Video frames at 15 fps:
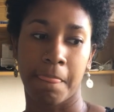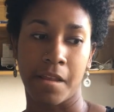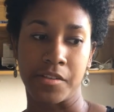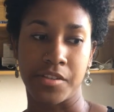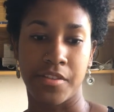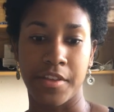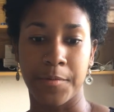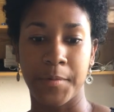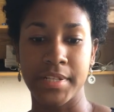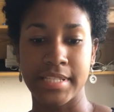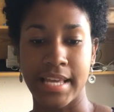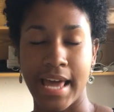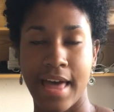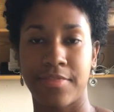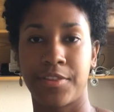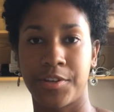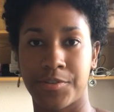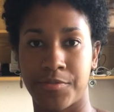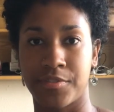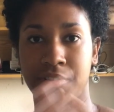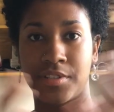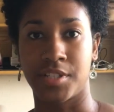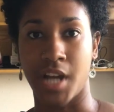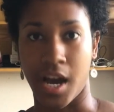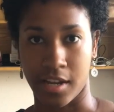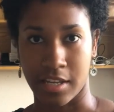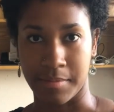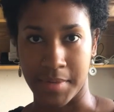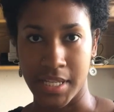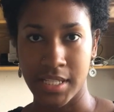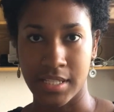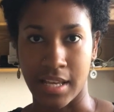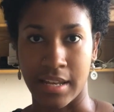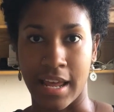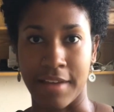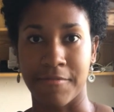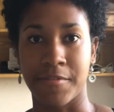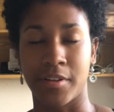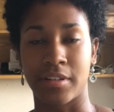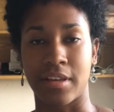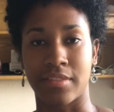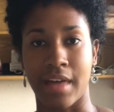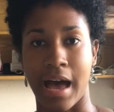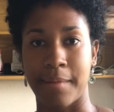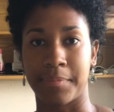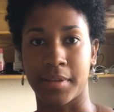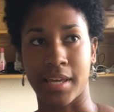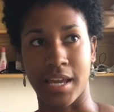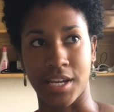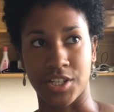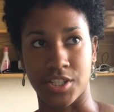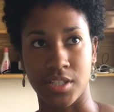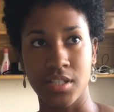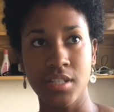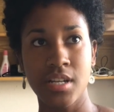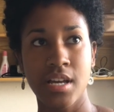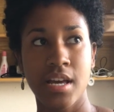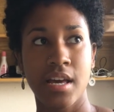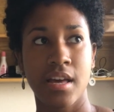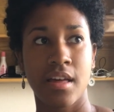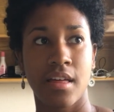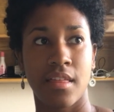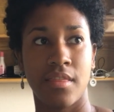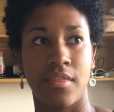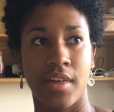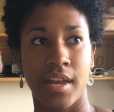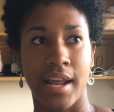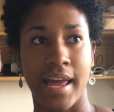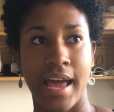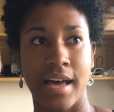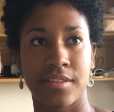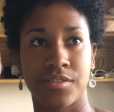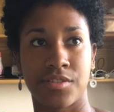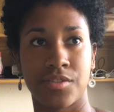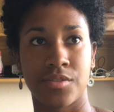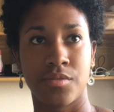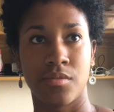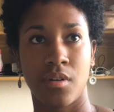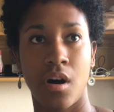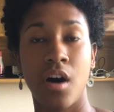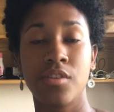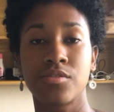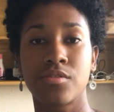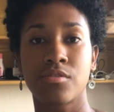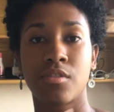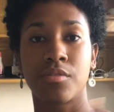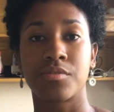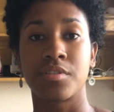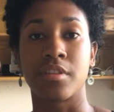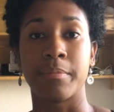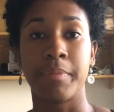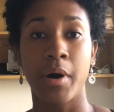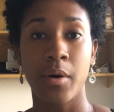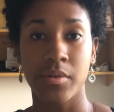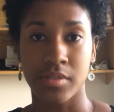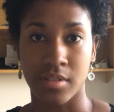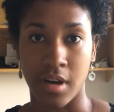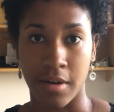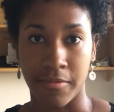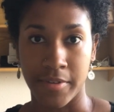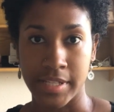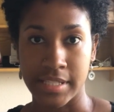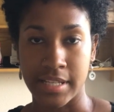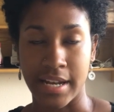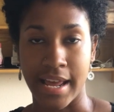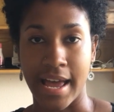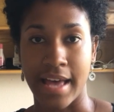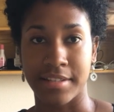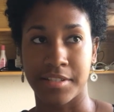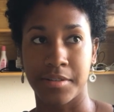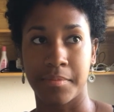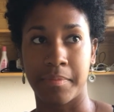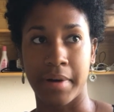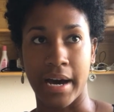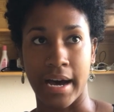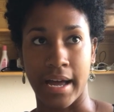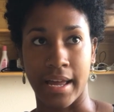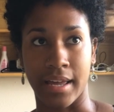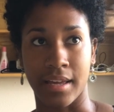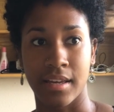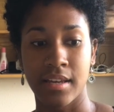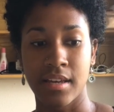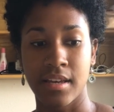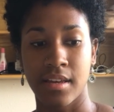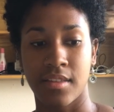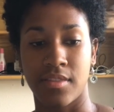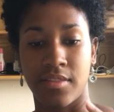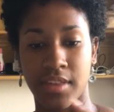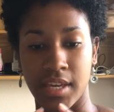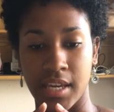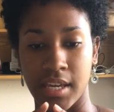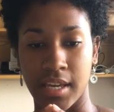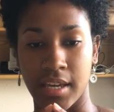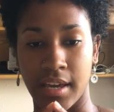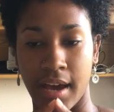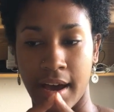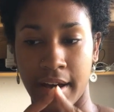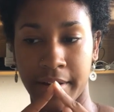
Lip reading: So then once I had those documents and I filled out the application, then I had to also go to the post office, and I had to buy the